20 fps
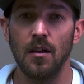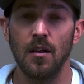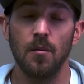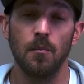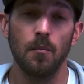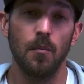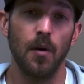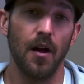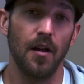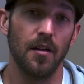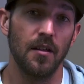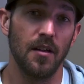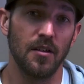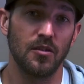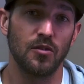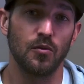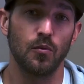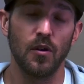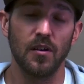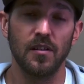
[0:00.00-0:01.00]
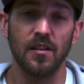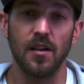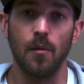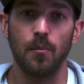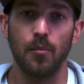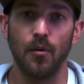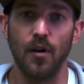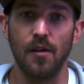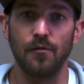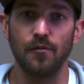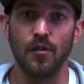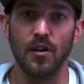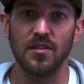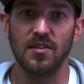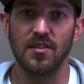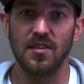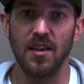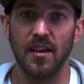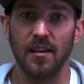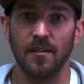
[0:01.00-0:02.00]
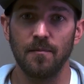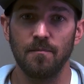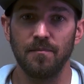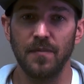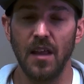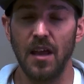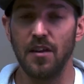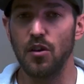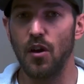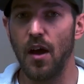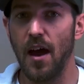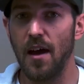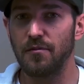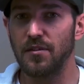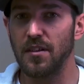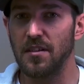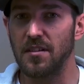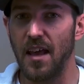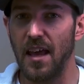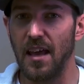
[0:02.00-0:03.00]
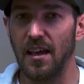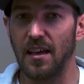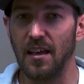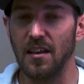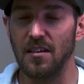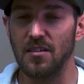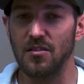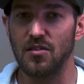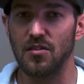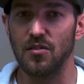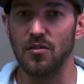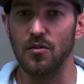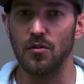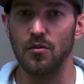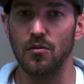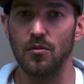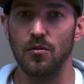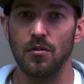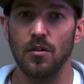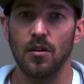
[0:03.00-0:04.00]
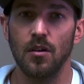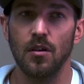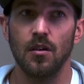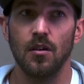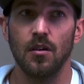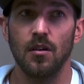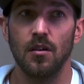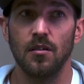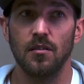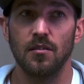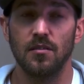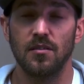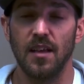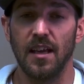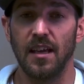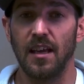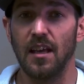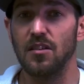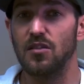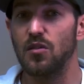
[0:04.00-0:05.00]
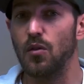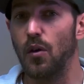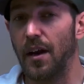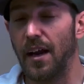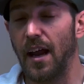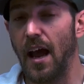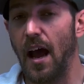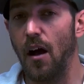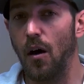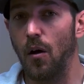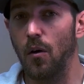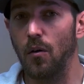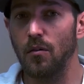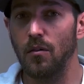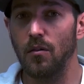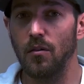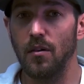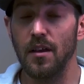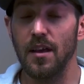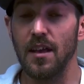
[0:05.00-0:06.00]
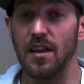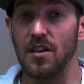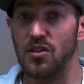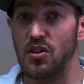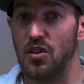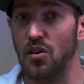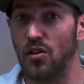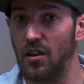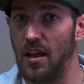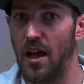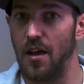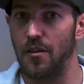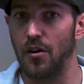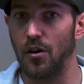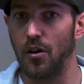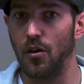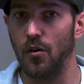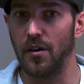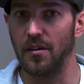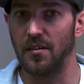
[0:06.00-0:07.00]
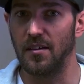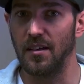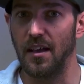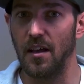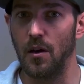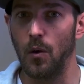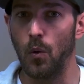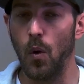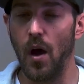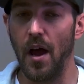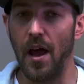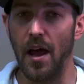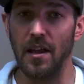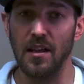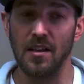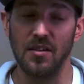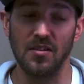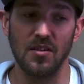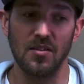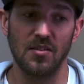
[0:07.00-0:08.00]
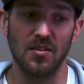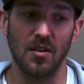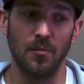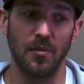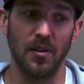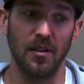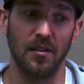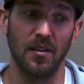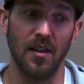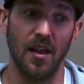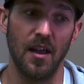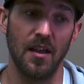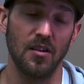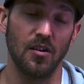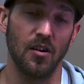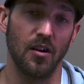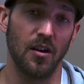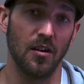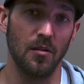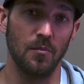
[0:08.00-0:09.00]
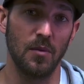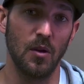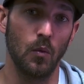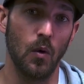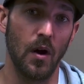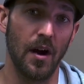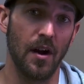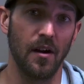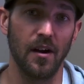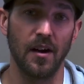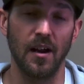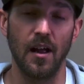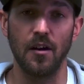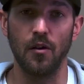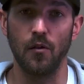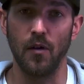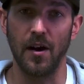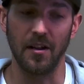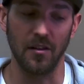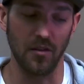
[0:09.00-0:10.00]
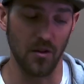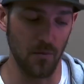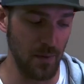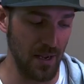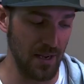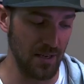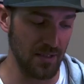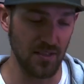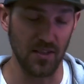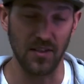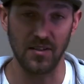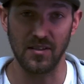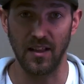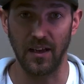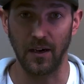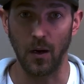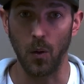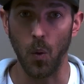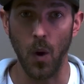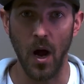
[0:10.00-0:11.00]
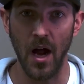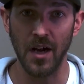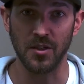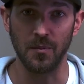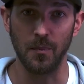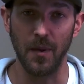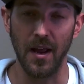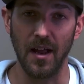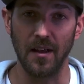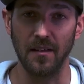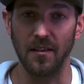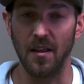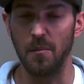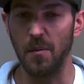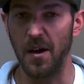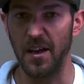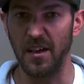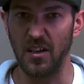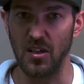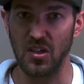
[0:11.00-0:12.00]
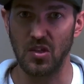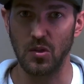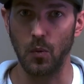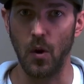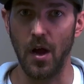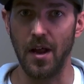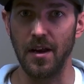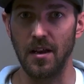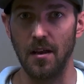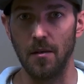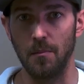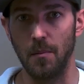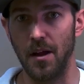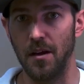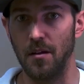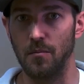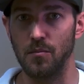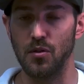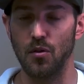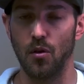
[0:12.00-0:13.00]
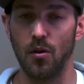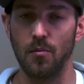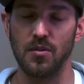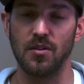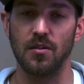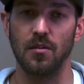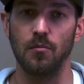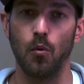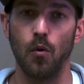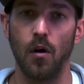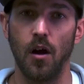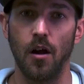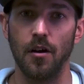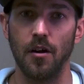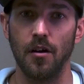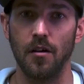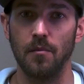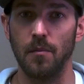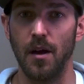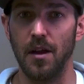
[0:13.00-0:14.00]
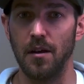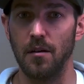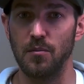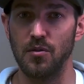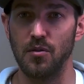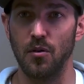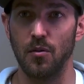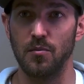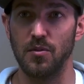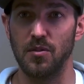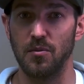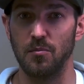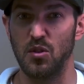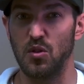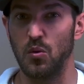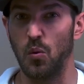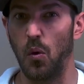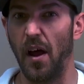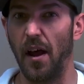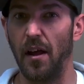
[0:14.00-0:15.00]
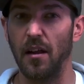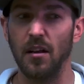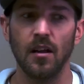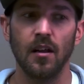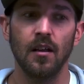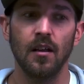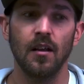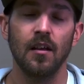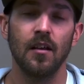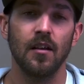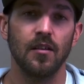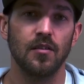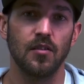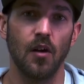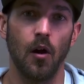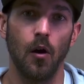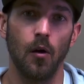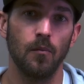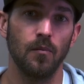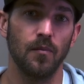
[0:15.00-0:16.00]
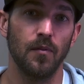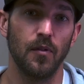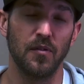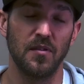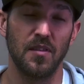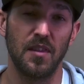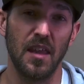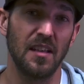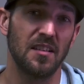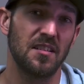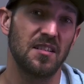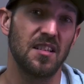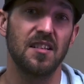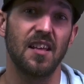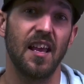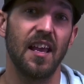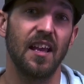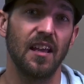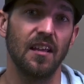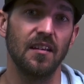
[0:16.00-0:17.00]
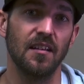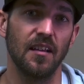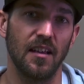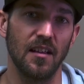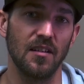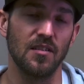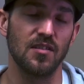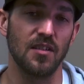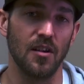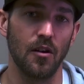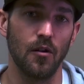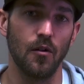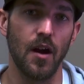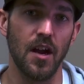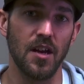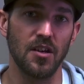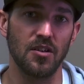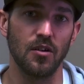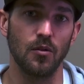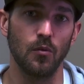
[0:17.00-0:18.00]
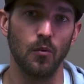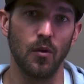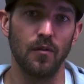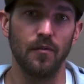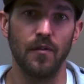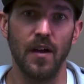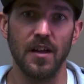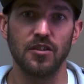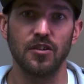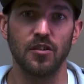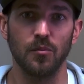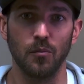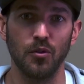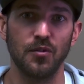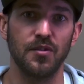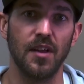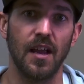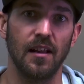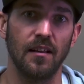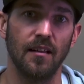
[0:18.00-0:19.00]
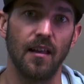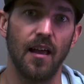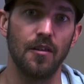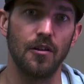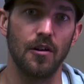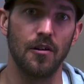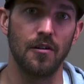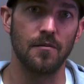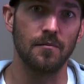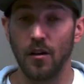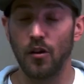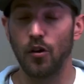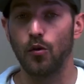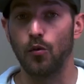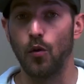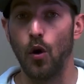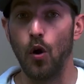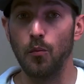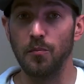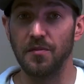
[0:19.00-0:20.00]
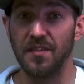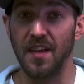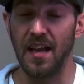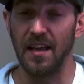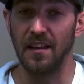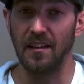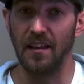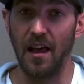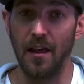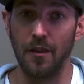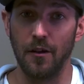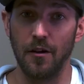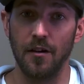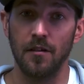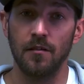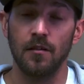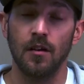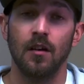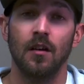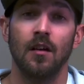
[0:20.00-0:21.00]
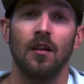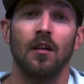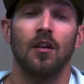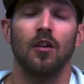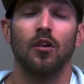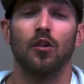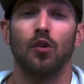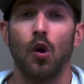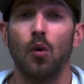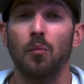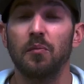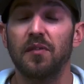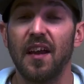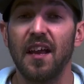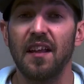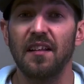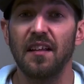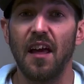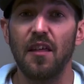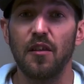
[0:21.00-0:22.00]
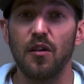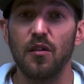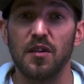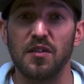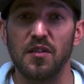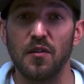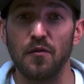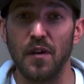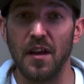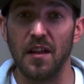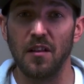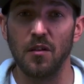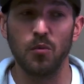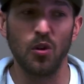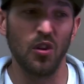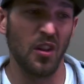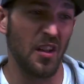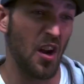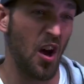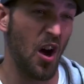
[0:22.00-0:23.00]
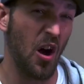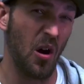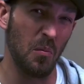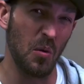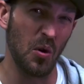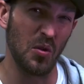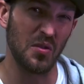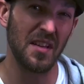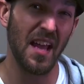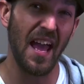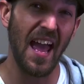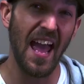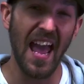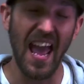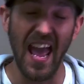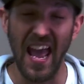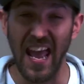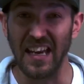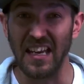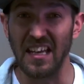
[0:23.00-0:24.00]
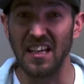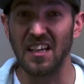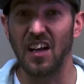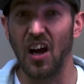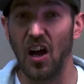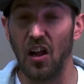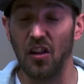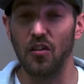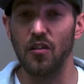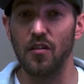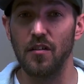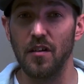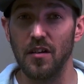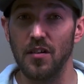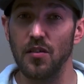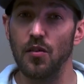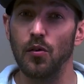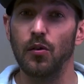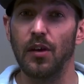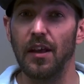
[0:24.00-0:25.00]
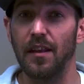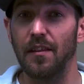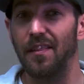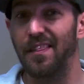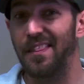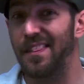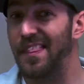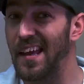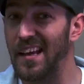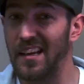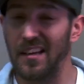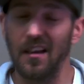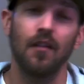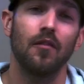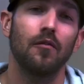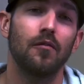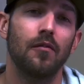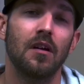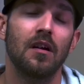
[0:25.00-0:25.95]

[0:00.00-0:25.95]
But it's really a preference thing, and you have to take into account, is your leather going to get wet? Is it something that you're going to be wearing on a regular basis, like a watch band that might get sweaty and might absorb some water, might absorb some sweat? So things to take into consideration with vegetable tan leather. Chrome tan leather. Chrome tan leather is available in almost any color that you can think of.